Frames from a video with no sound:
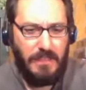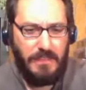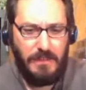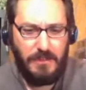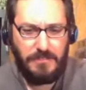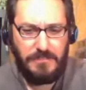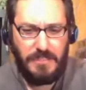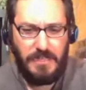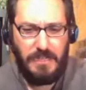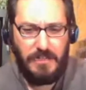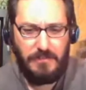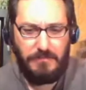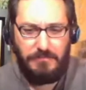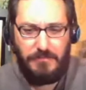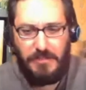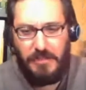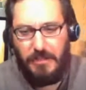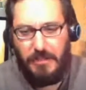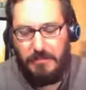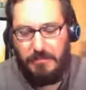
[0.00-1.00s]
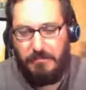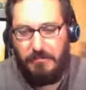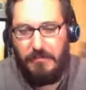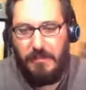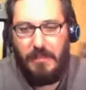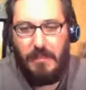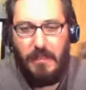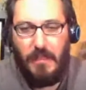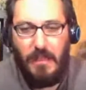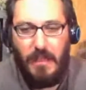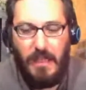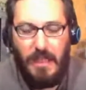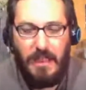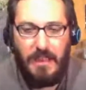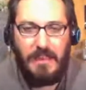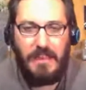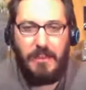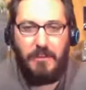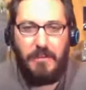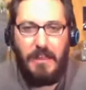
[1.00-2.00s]
a
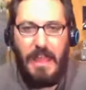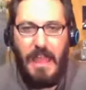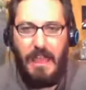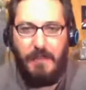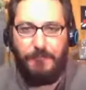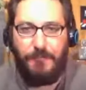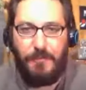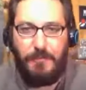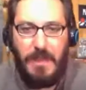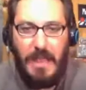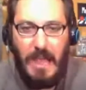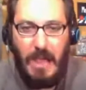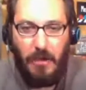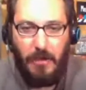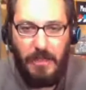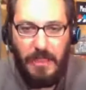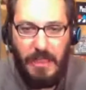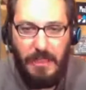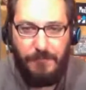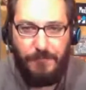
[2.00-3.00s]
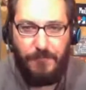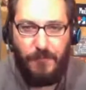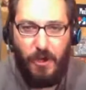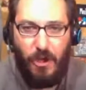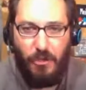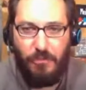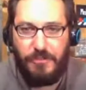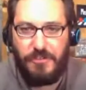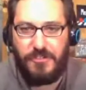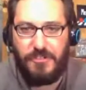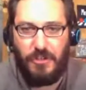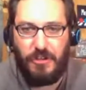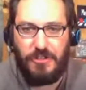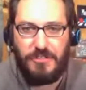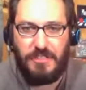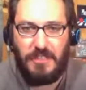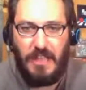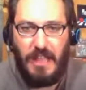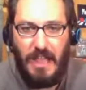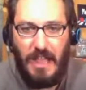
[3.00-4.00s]
year and a half from now, if all the stars
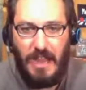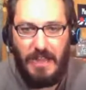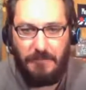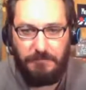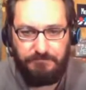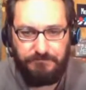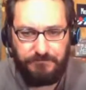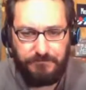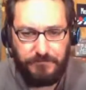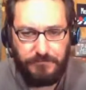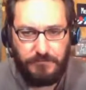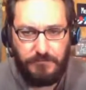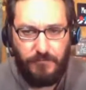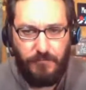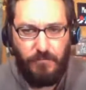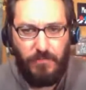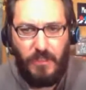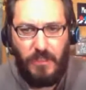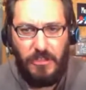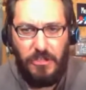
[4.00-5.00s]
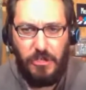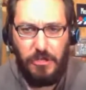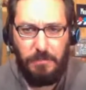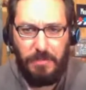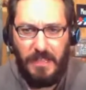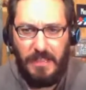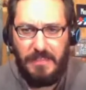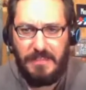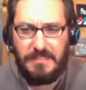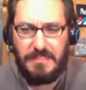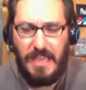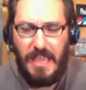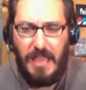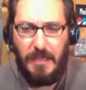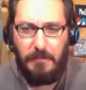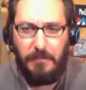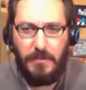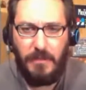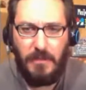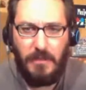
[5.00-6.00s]
align, you can play this
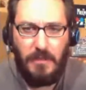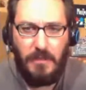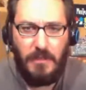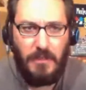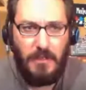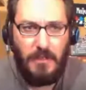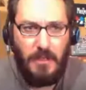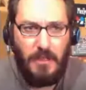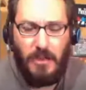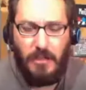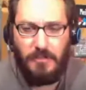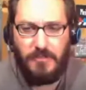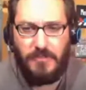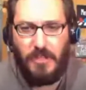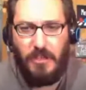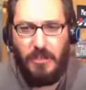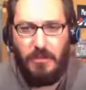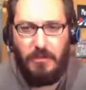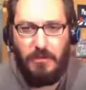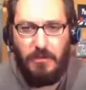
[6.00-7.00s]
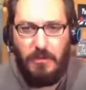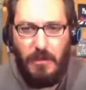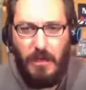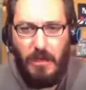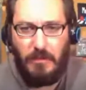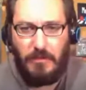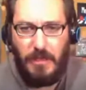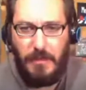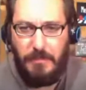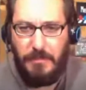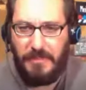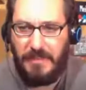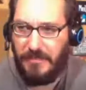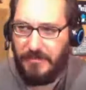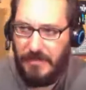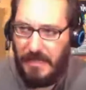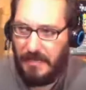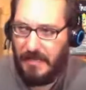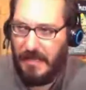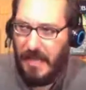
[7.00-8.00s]
game. So, okay, but
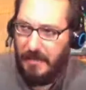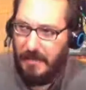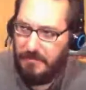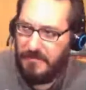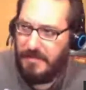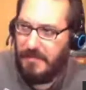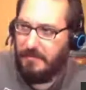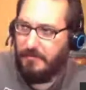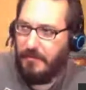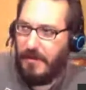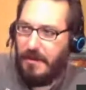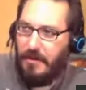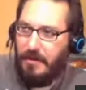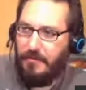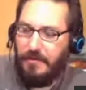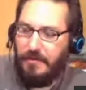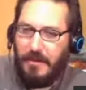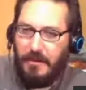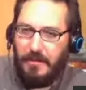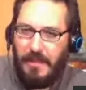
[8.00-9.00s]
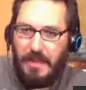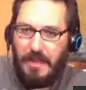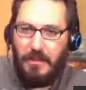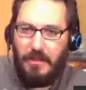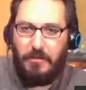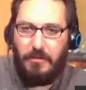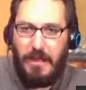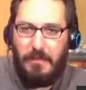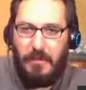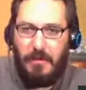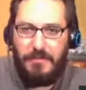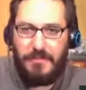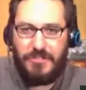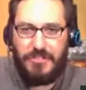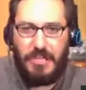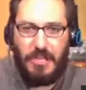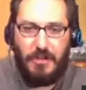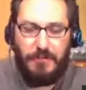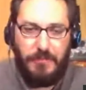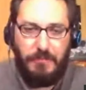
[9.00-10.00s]
there's that game sitting right over there that I can go grab off the
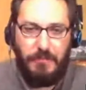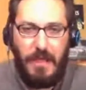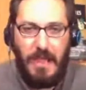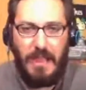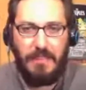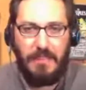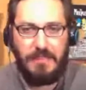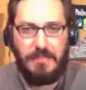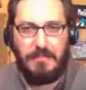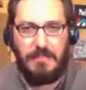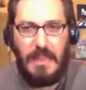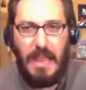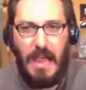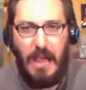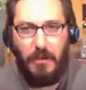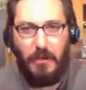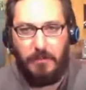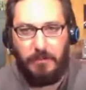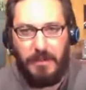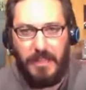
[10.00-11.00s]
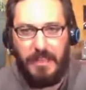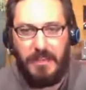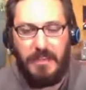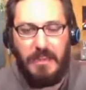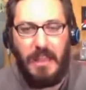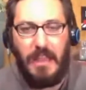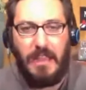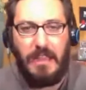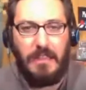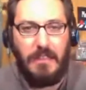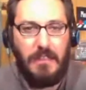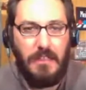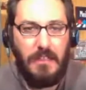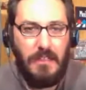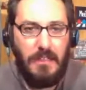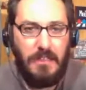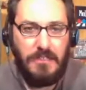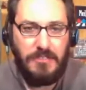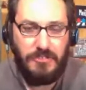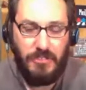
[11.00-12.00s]
shelf and buy that now and play tonight.
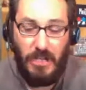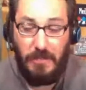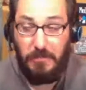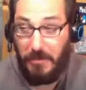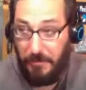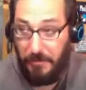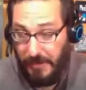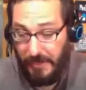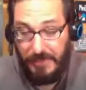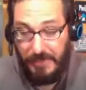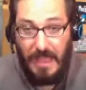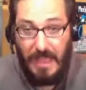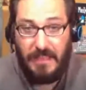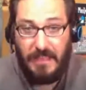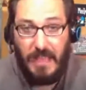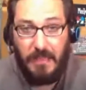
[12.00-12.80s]
So I'm going to pick that